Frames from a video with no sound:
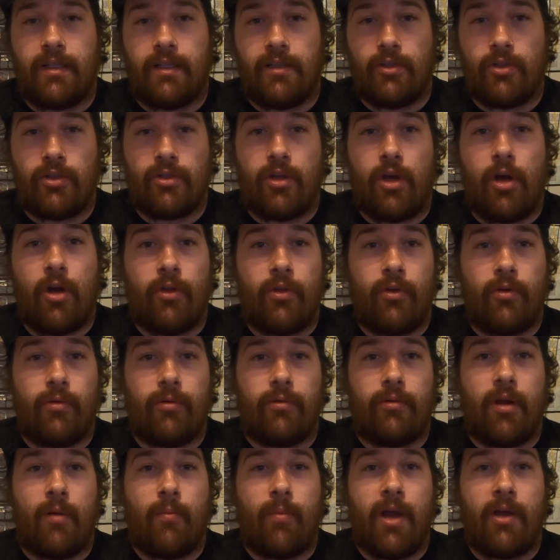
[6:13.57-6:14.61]
and just
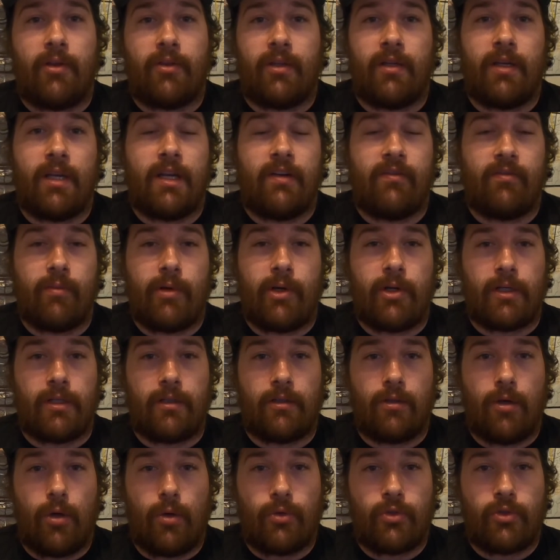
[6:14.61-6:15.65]
other about the Native American
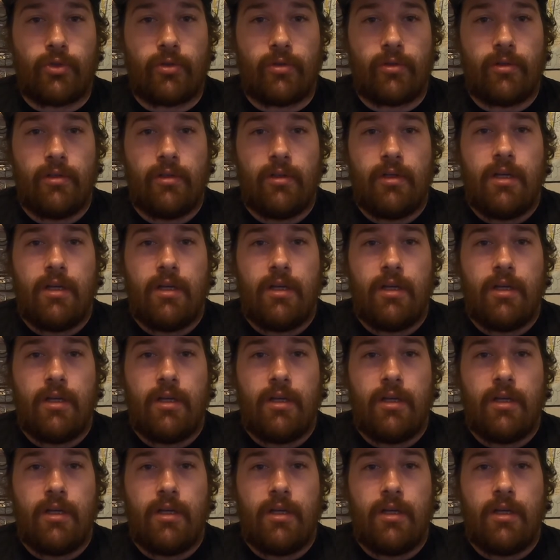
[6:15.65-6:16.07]
culture.